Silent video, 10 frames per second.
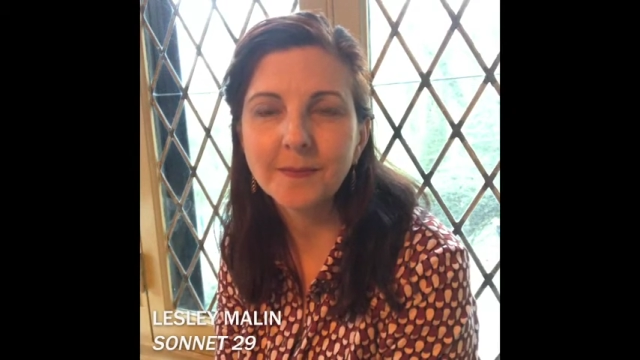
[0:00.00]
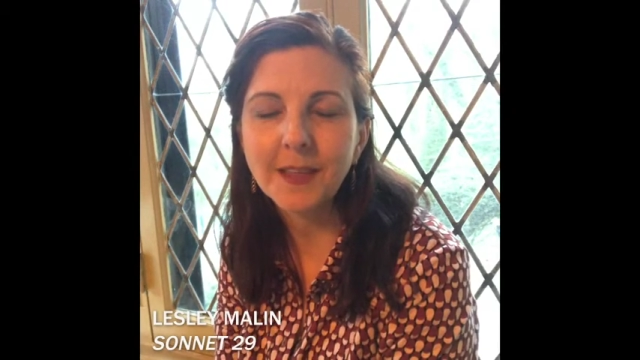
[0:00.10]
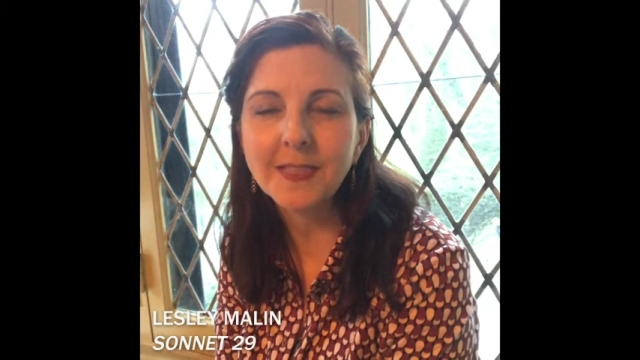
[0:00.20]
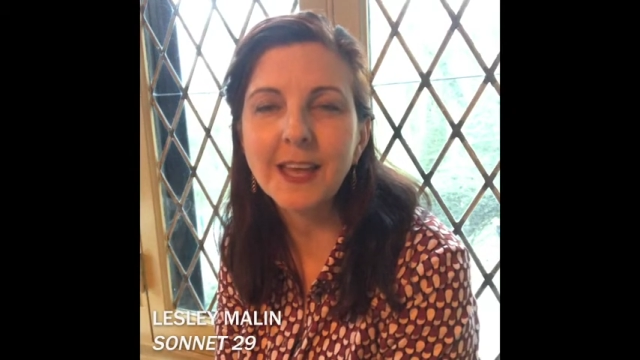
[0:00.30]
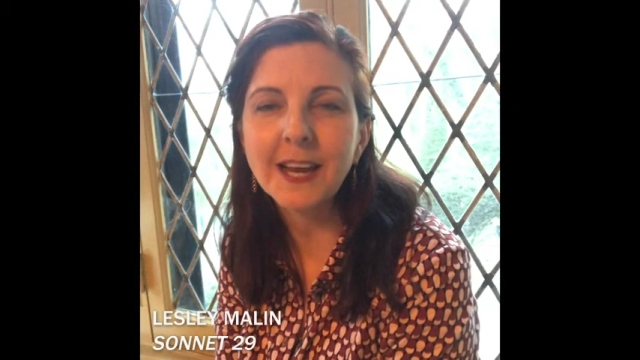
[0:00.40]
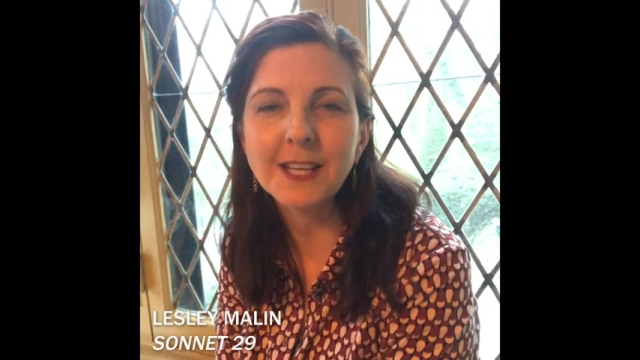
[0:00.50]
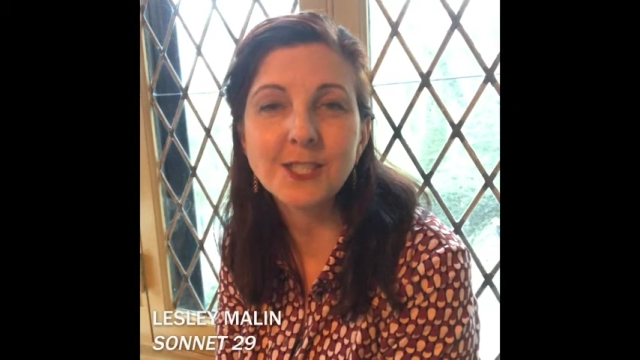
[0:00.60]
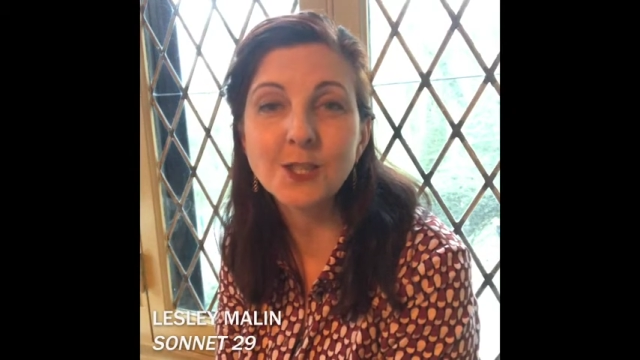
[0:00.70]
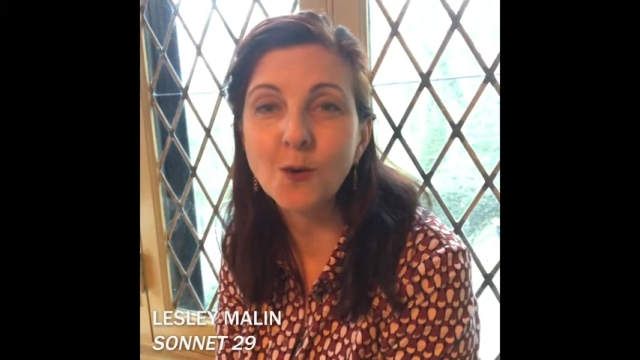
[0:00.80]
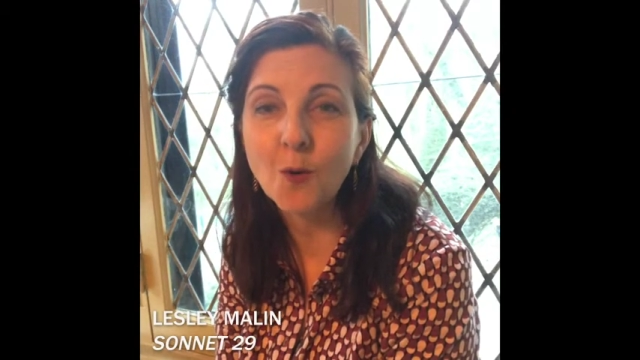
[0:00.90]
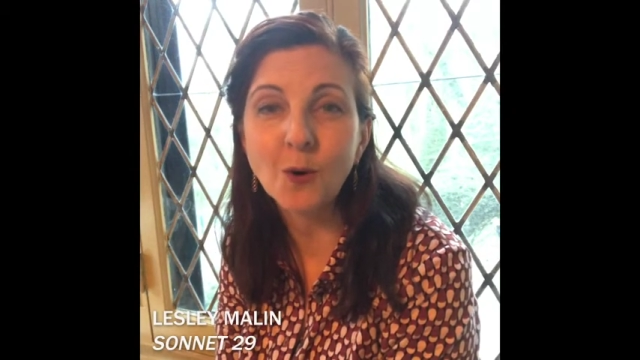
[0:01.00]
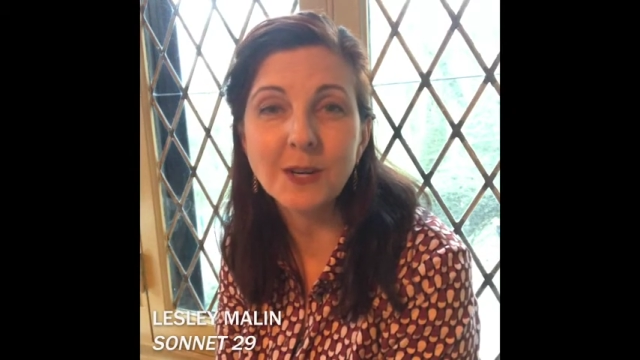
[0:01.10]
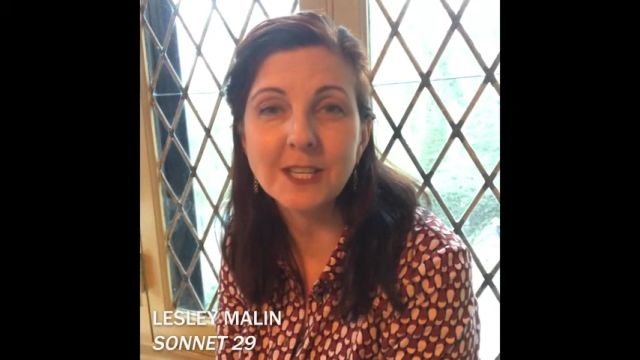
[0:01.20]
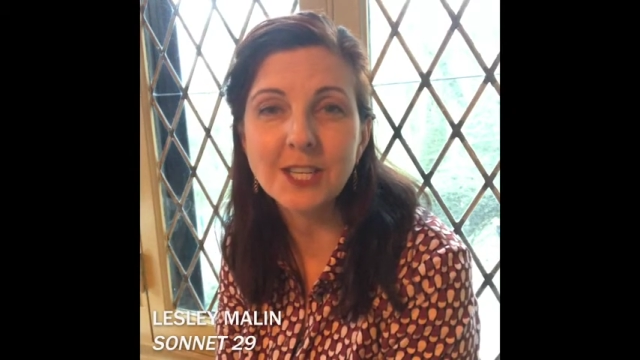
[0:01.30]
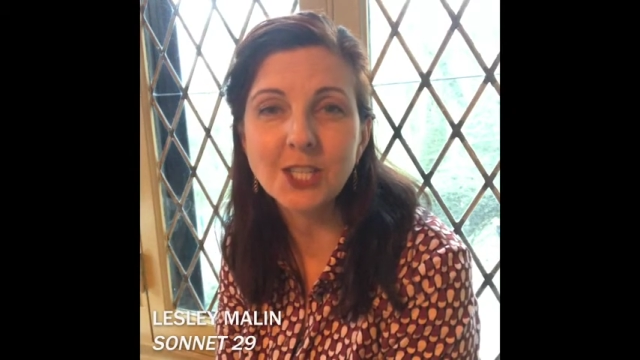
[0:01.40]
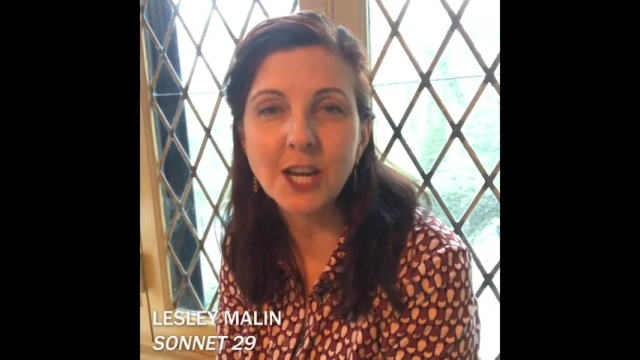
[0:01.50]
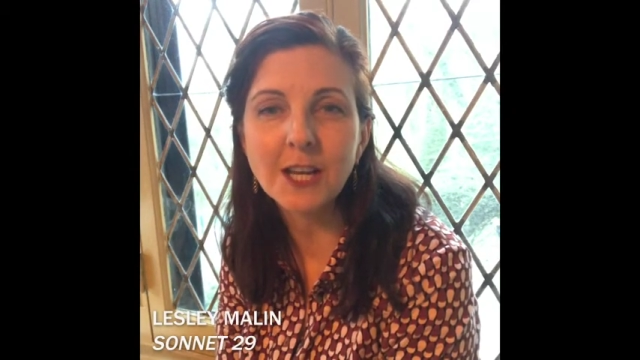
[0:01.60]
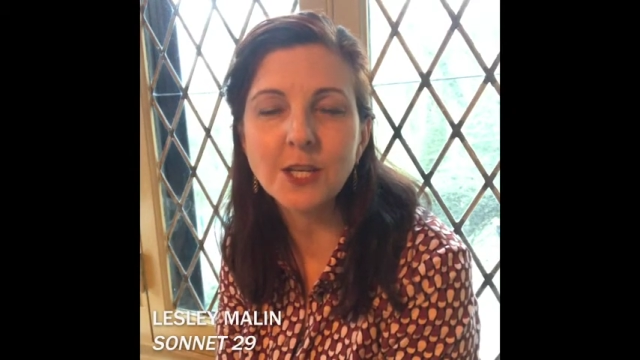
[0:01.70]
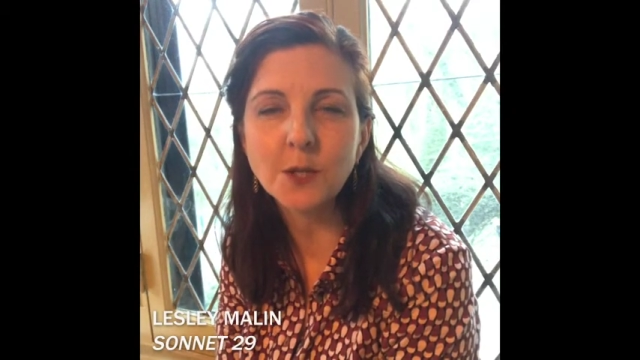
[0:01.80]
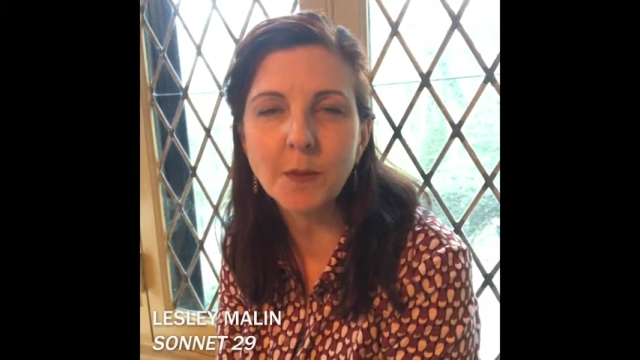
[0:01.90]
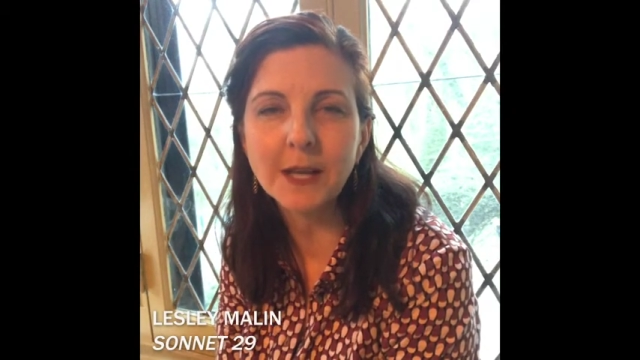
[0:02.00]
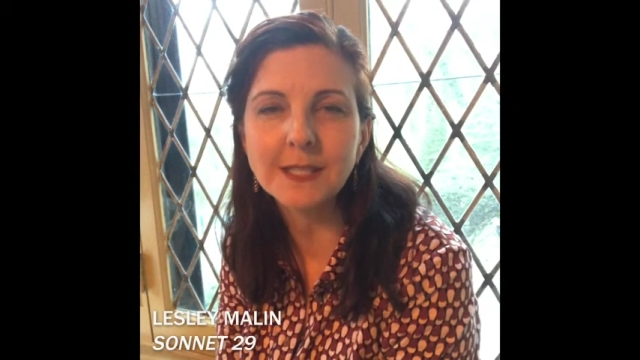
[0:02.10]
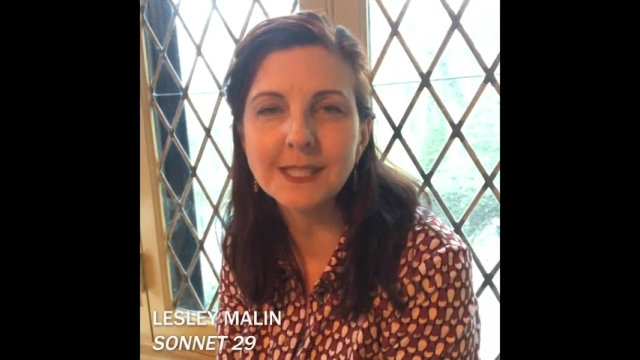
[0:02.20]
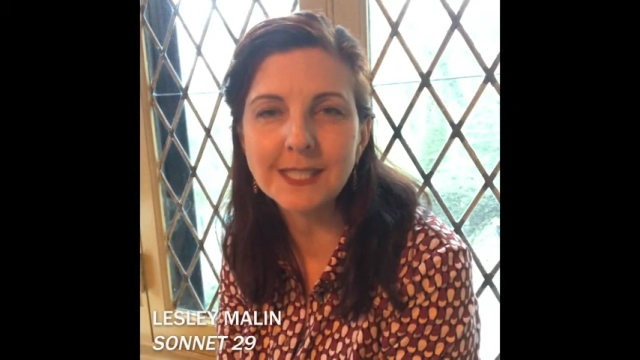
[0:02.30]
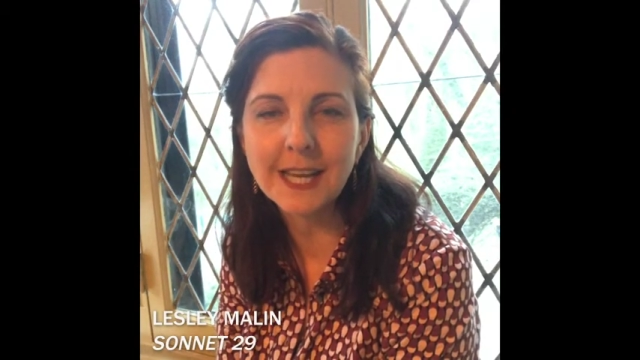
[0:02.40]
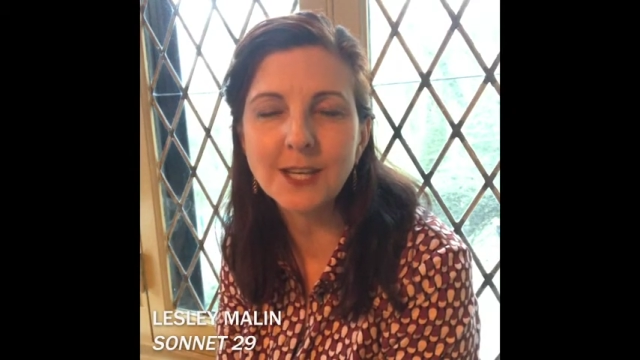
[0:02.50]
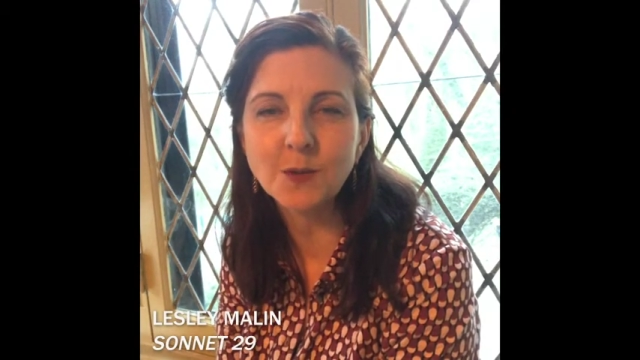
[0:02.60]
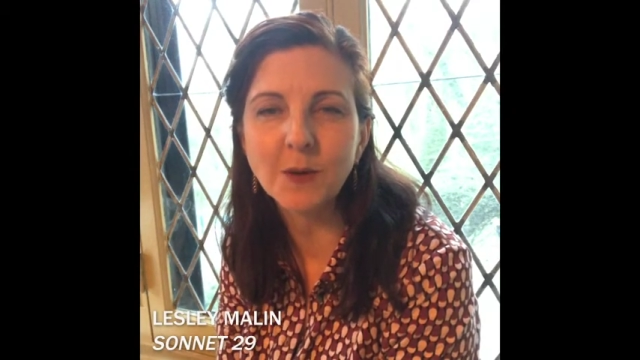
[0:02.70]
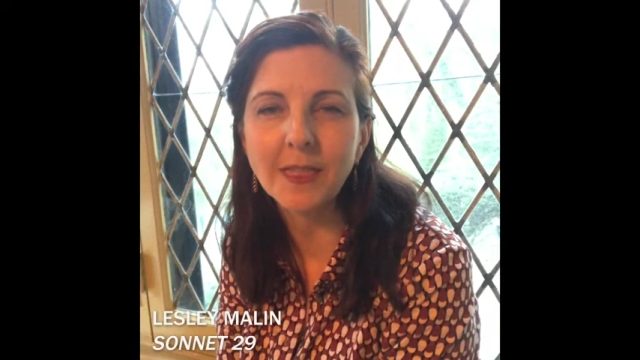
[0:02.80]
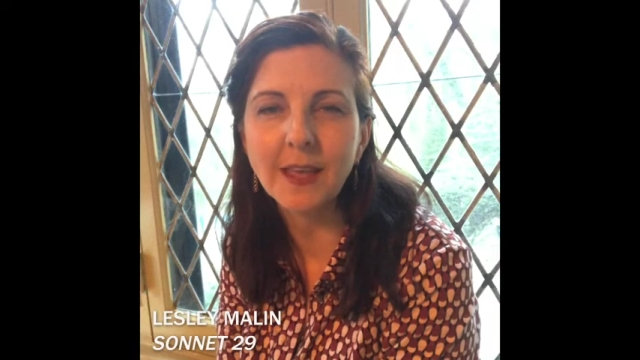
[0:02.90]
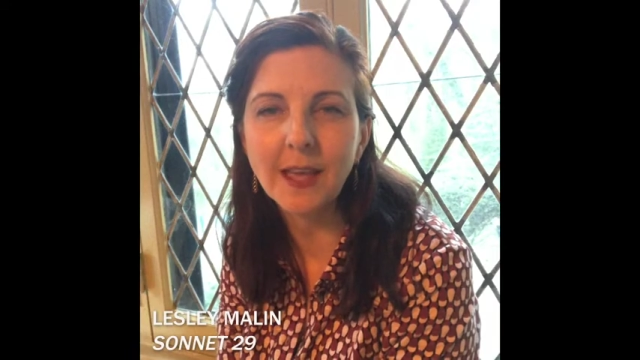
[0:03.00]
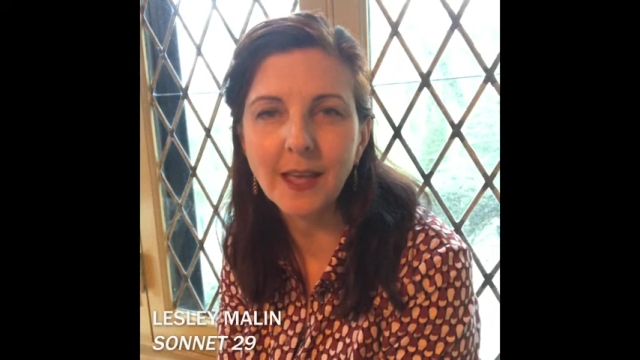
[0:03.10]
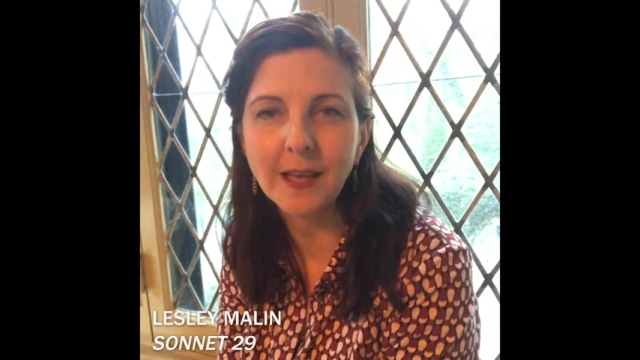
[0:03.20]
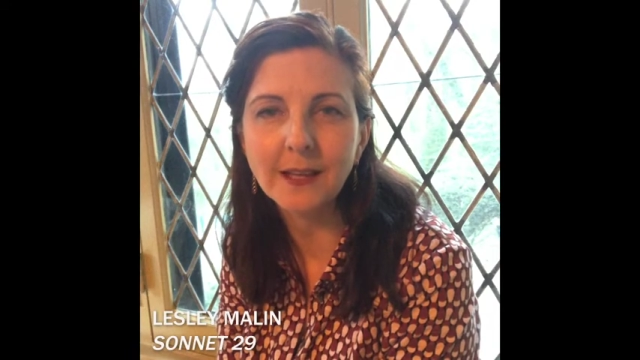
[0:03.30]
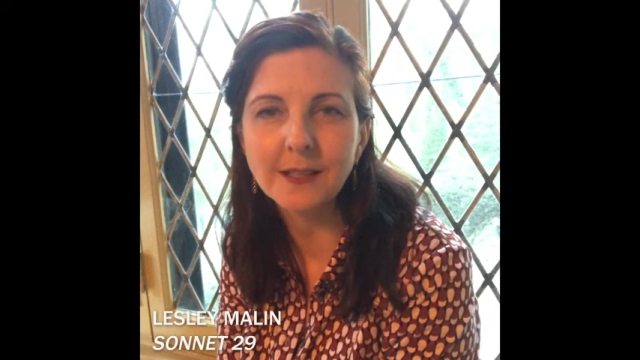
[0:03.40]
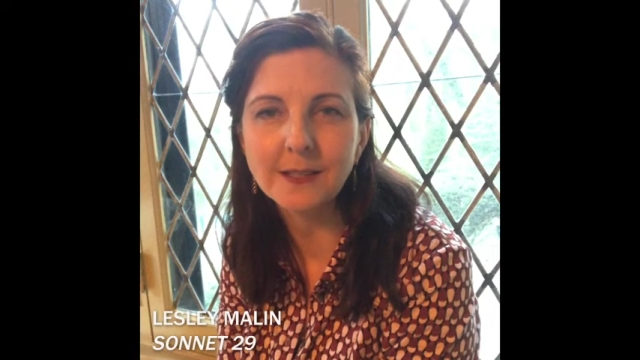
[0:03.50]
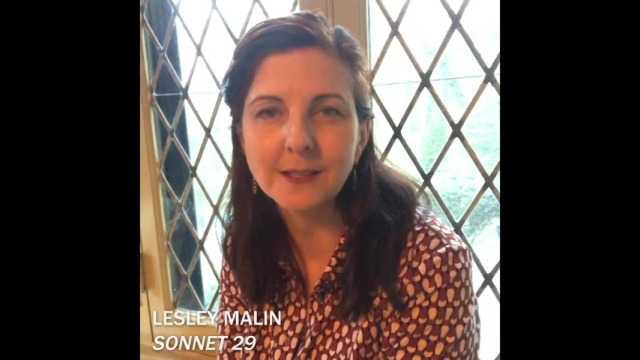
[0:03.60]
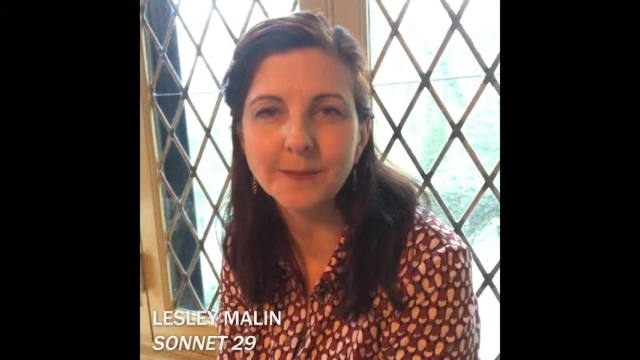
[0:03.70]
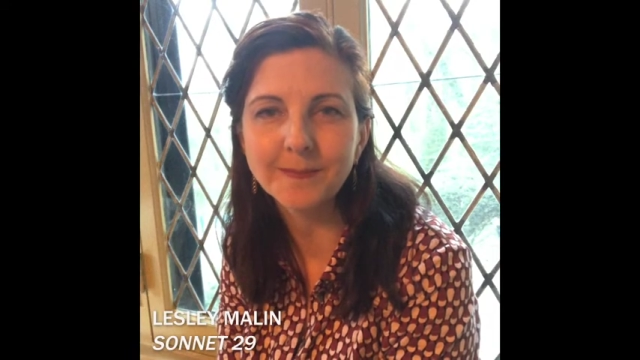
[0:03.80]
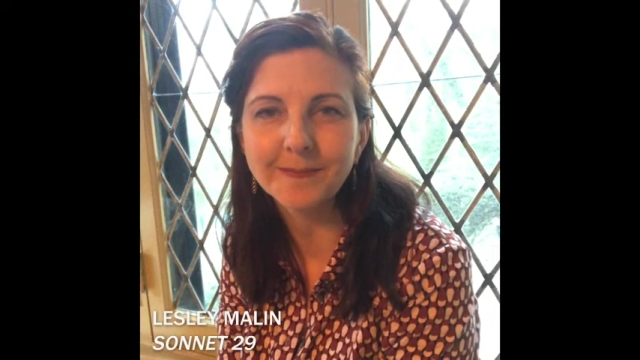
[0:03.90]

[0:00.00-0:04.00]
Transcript: that then I scorn to change my state with kings.